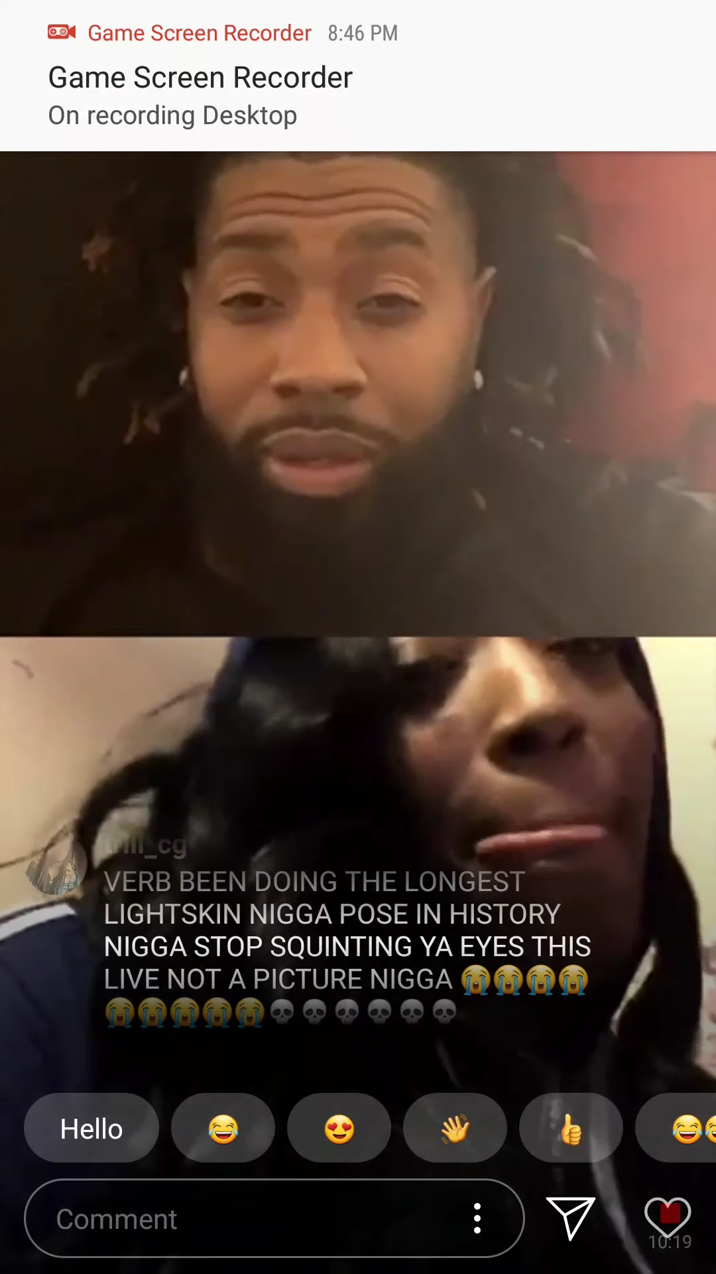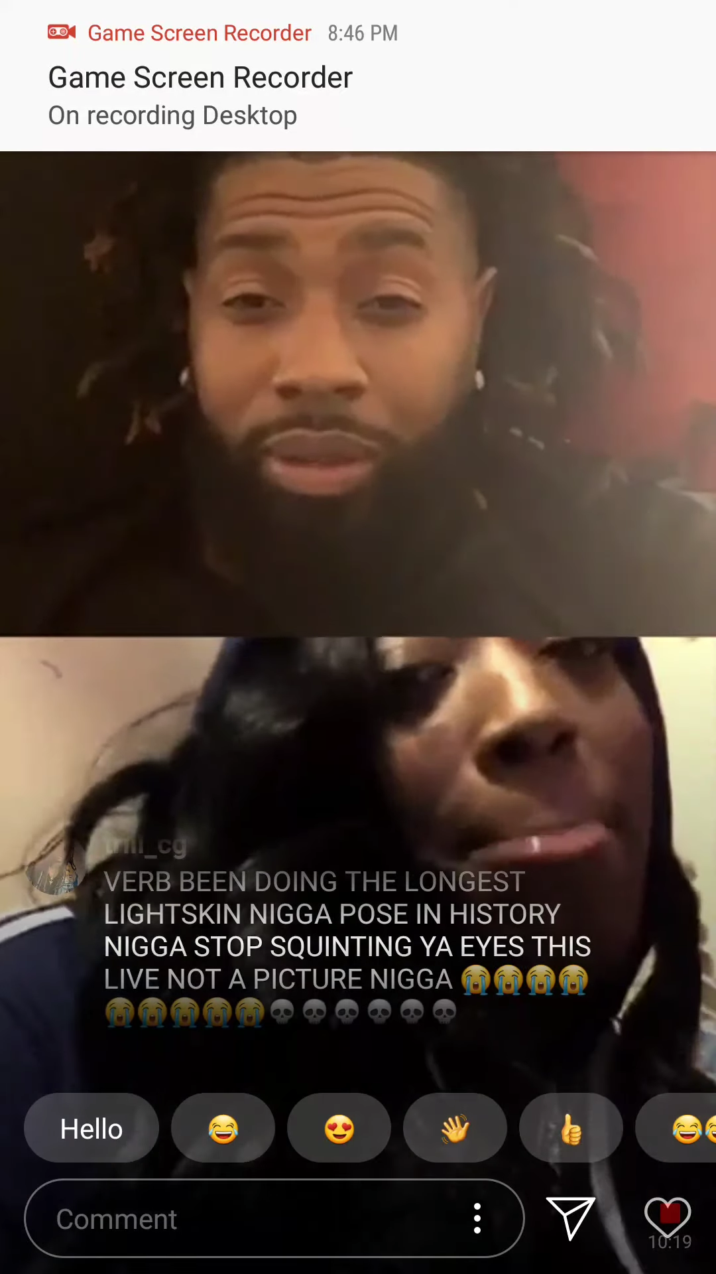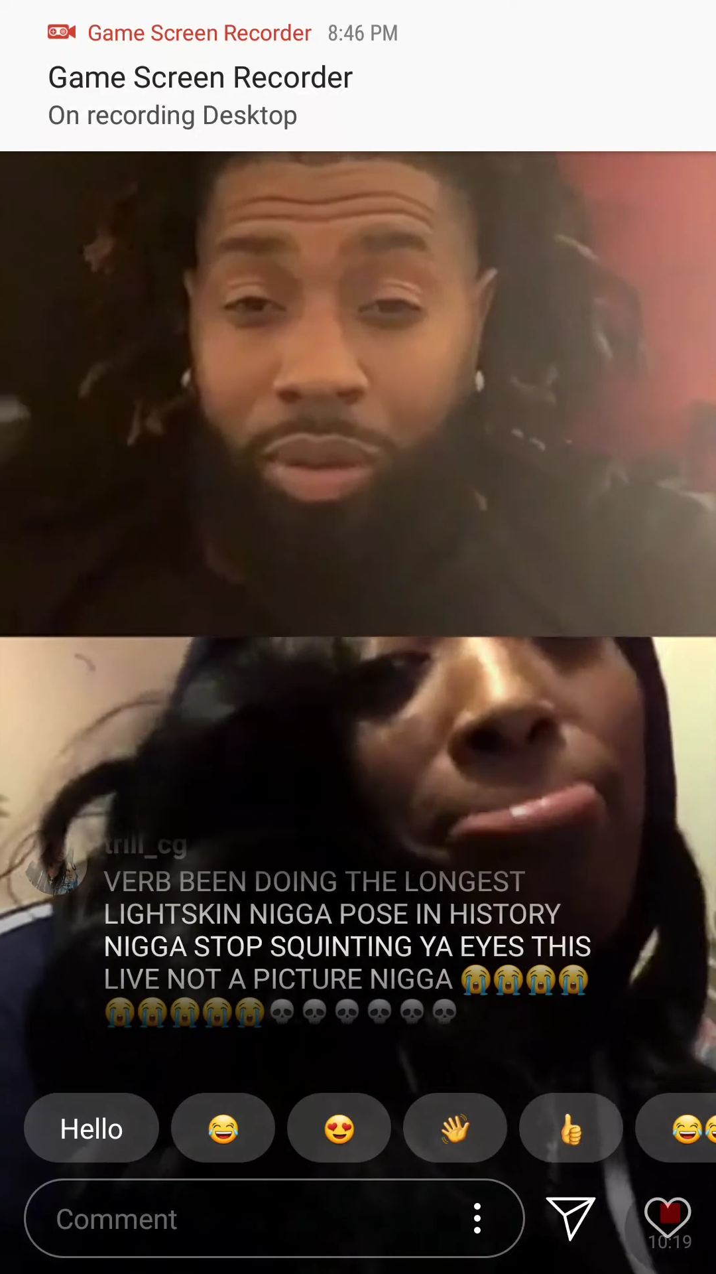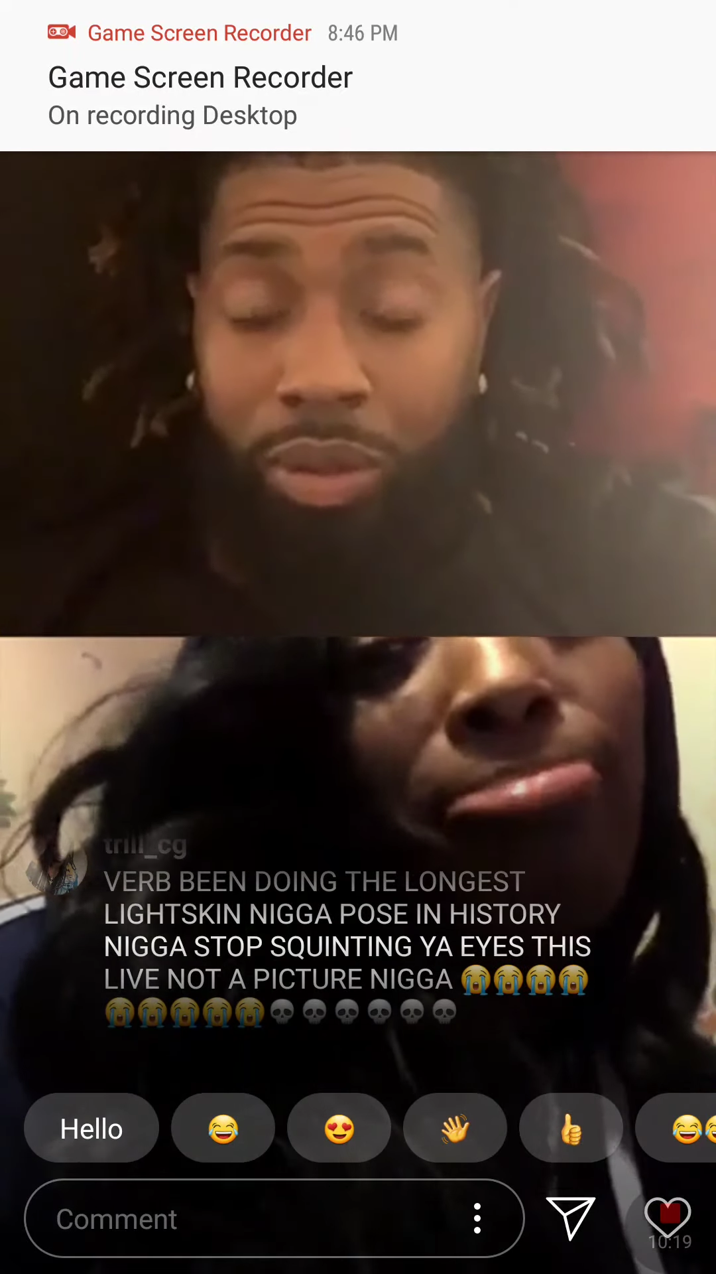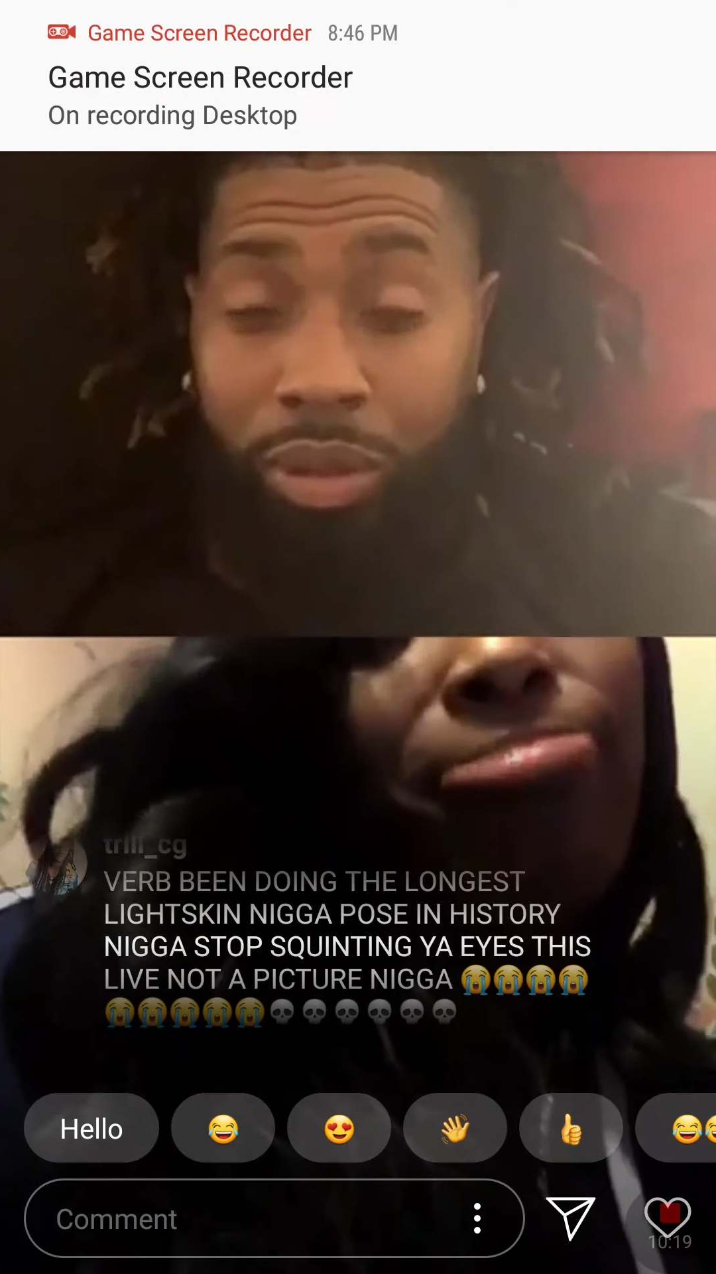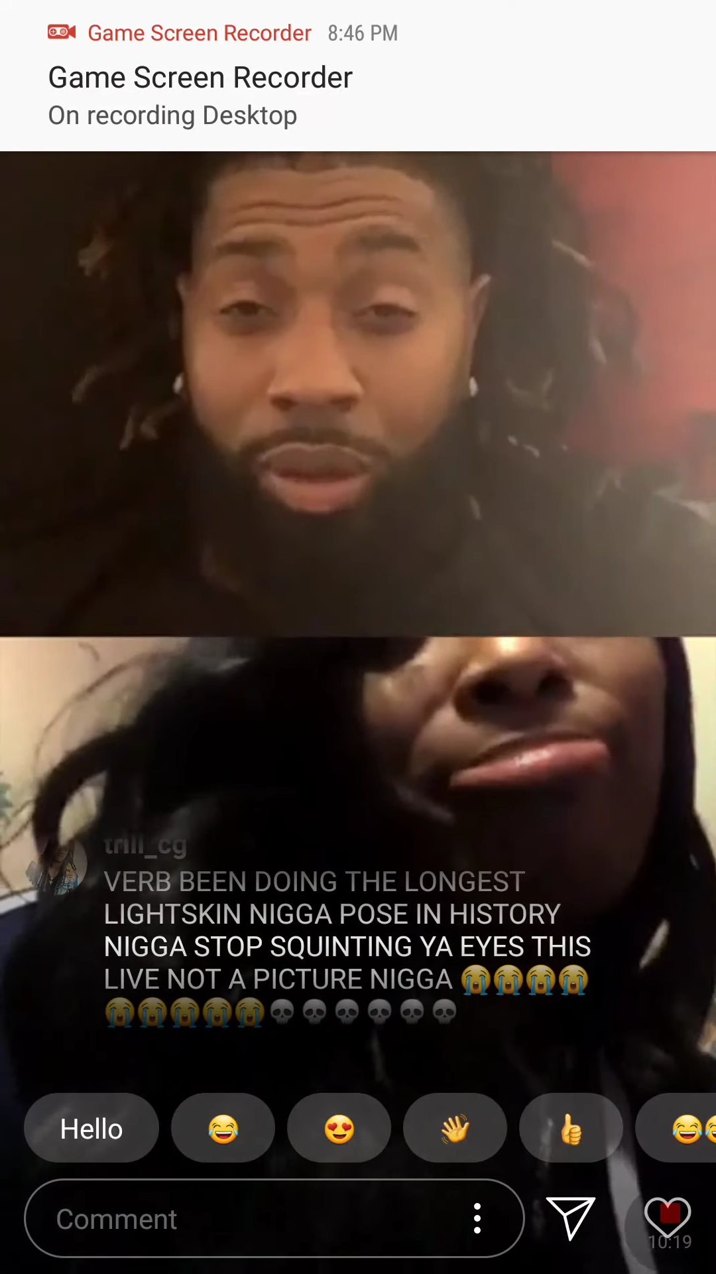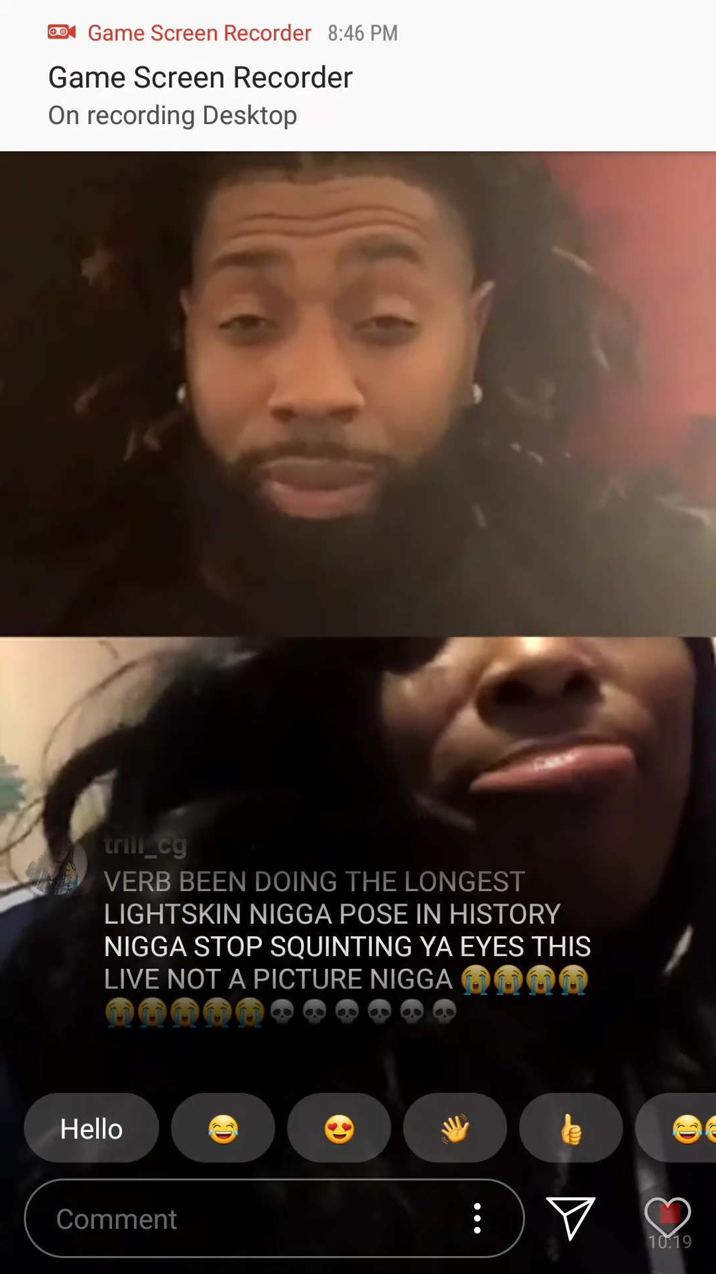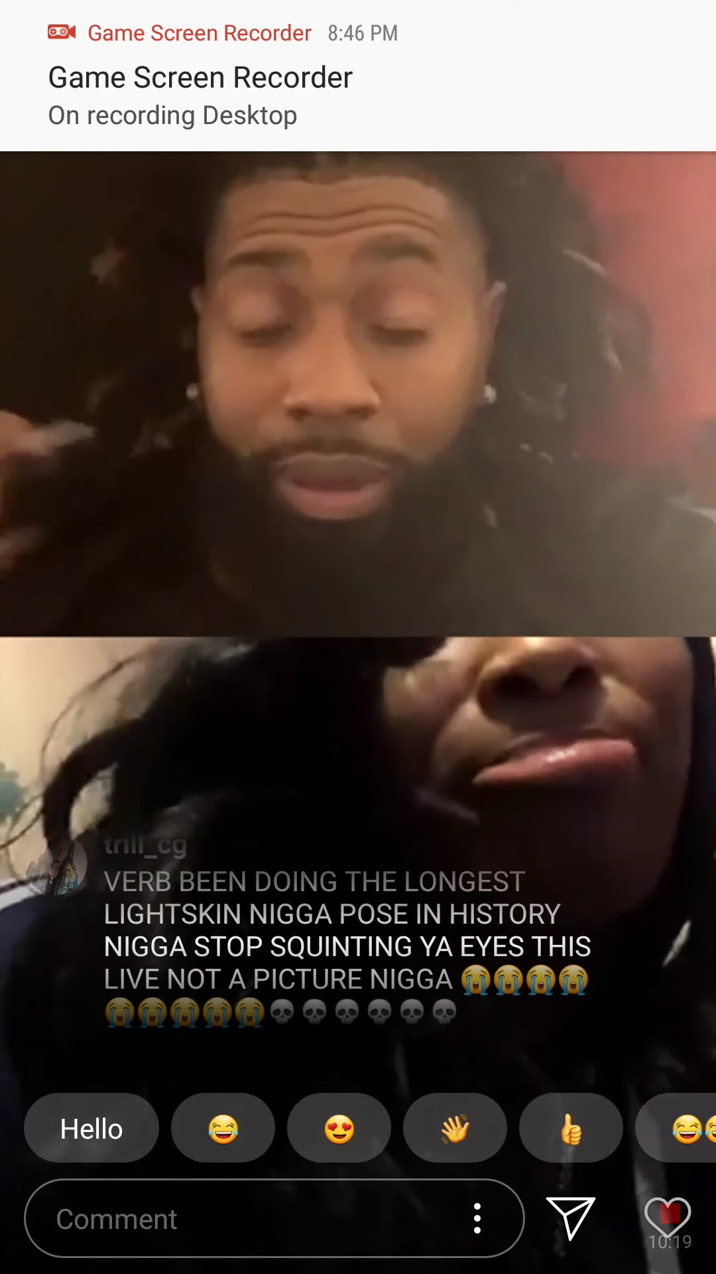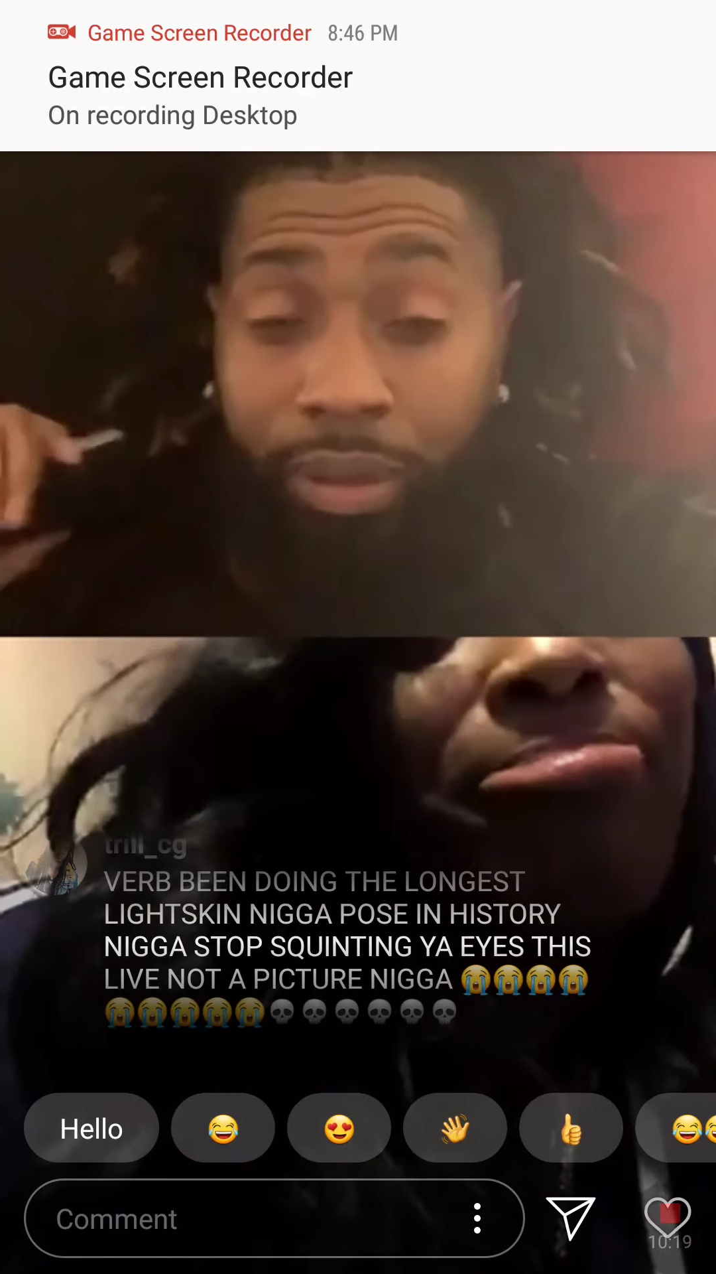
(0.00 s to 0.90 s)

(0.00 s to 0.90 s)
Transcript: who is gonna be?